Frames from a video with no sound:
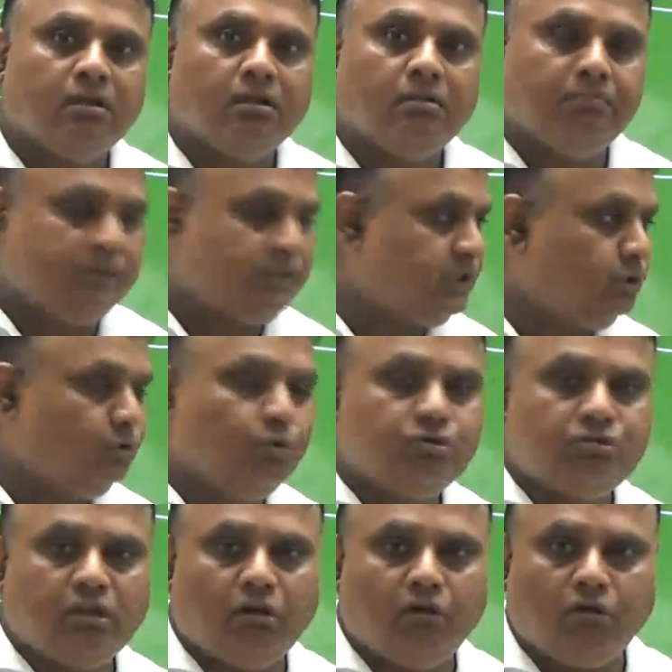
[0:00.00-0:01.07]
misuse
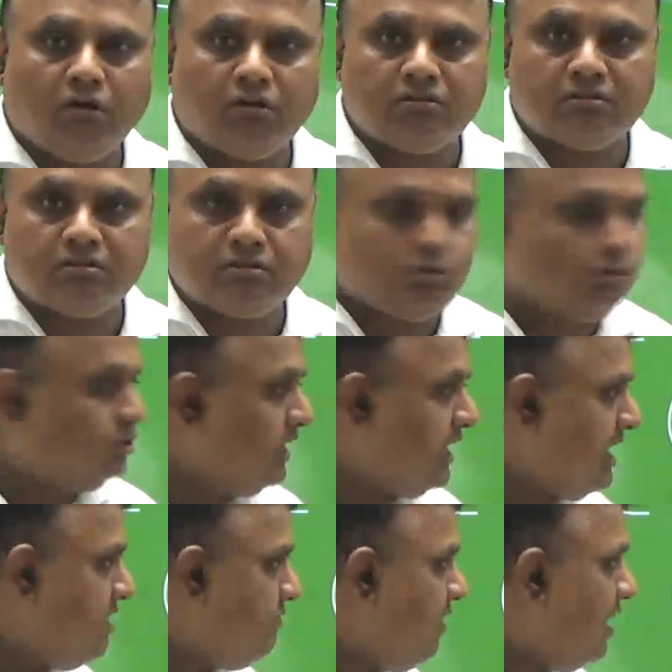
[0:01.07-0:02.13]
the laws to their
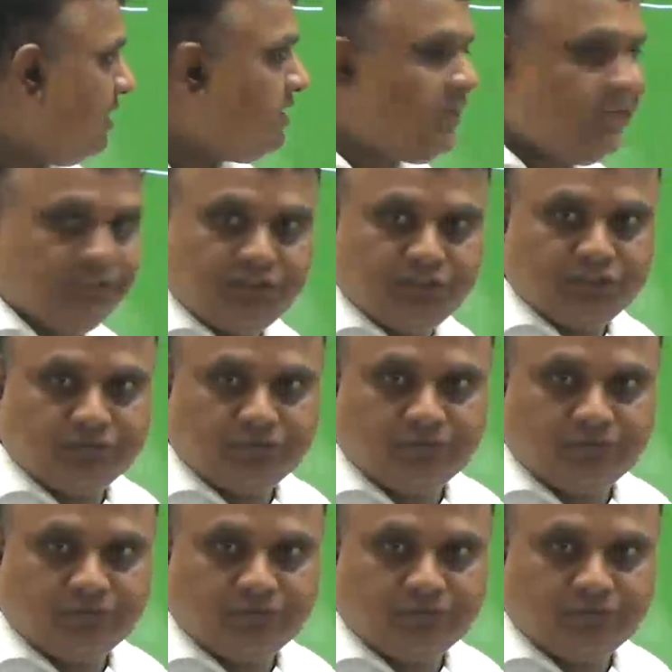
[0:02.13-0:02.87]
advantage,